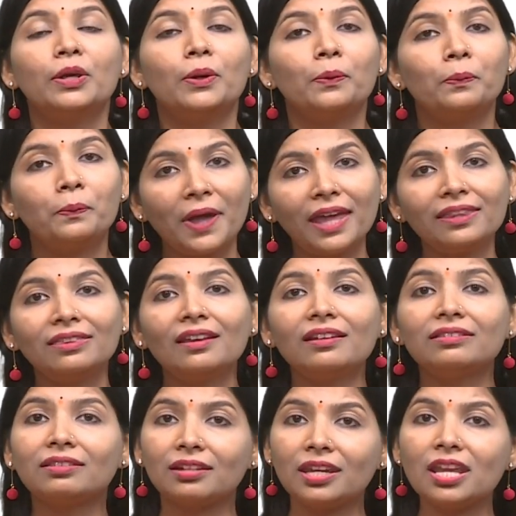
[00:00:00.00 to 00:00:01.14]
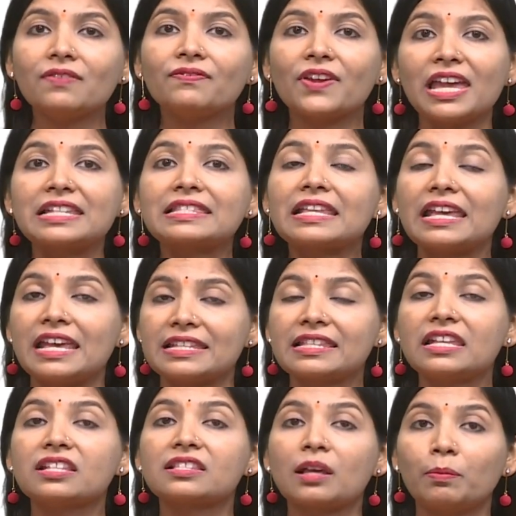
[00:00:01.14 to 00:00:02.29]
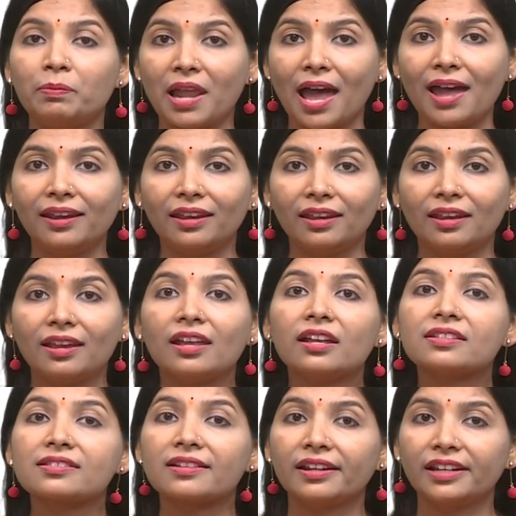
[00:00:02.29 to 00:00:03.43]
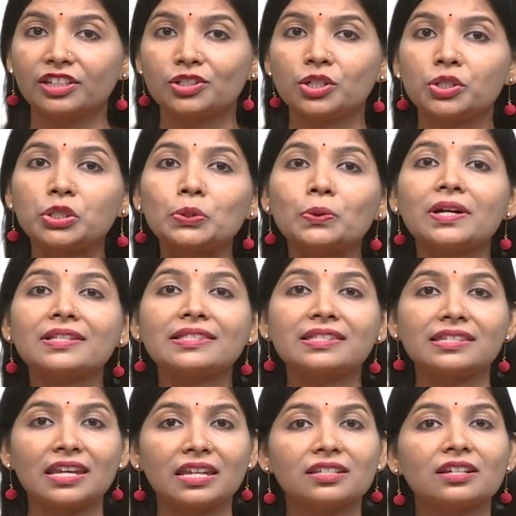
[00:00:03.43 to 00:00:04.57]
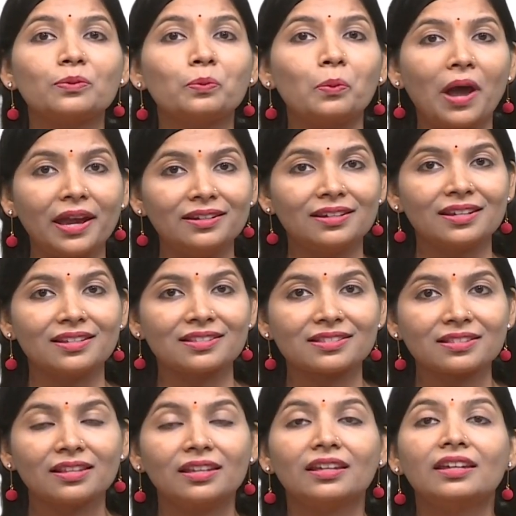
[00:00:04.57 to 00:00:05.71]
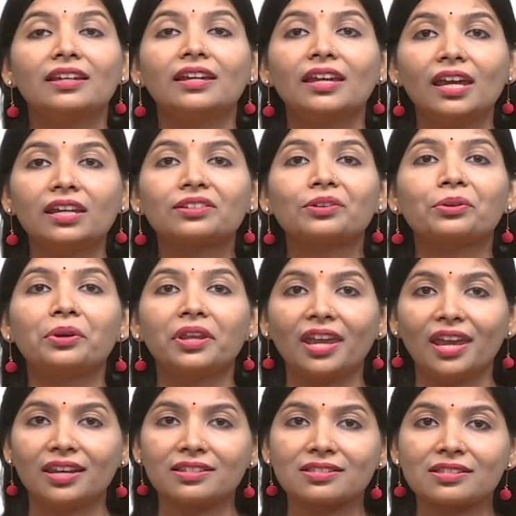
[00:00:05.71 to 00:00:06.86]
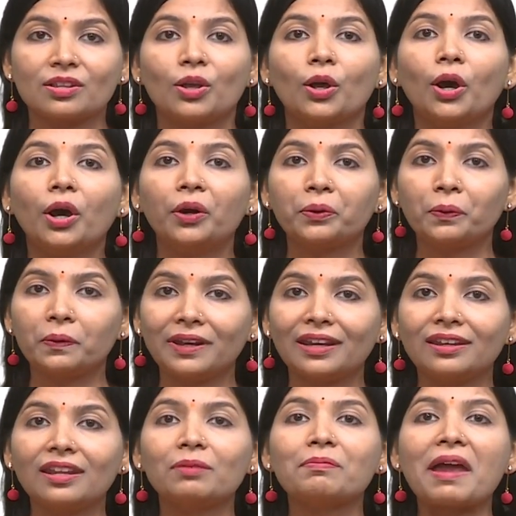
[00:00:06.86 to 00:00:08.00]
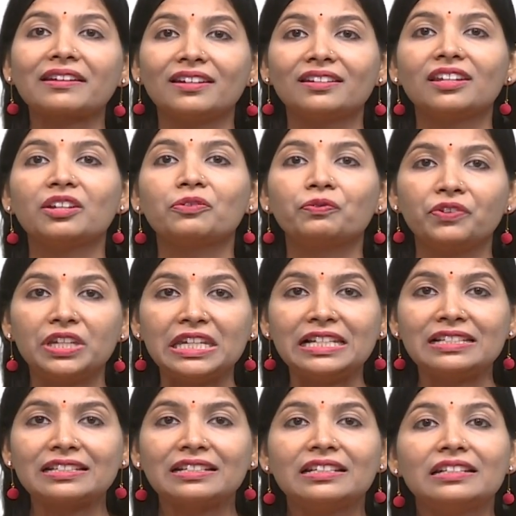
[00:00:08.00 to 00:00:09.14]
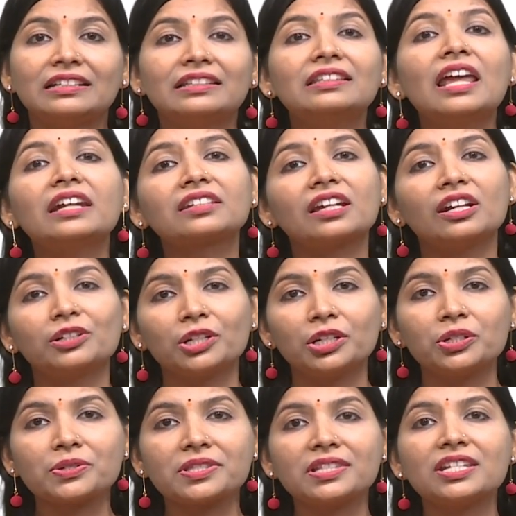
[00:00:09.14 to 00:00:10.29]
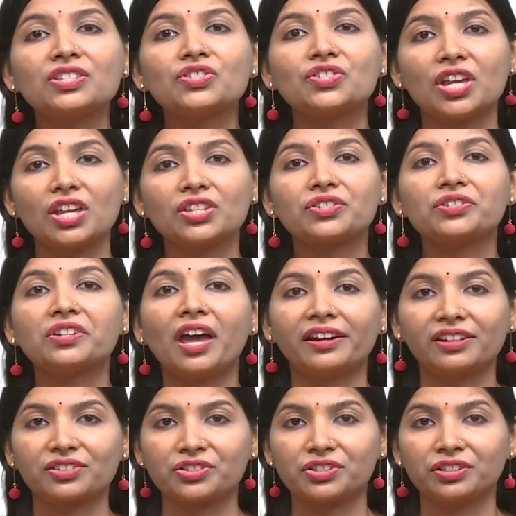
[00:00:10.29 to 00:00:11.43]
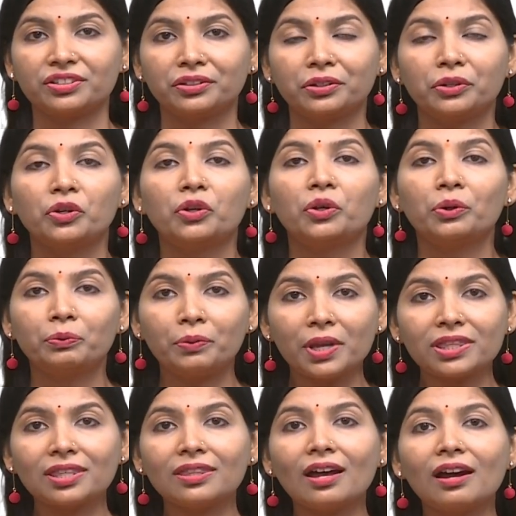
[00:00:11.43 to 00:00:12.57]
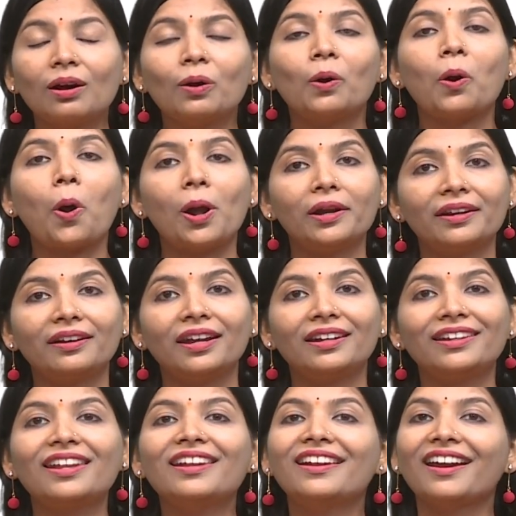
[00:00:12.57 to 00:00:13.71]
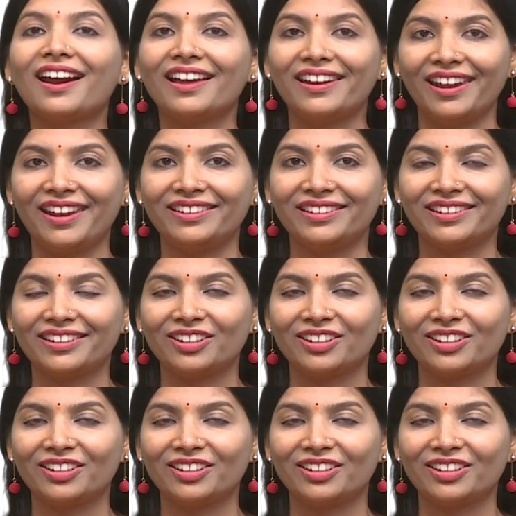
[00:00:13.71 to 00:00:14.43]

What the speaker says: When the three-phase AC supply is connected to a stator windings, it creates a rotating magnetic field that continuously change direction with the alternating current.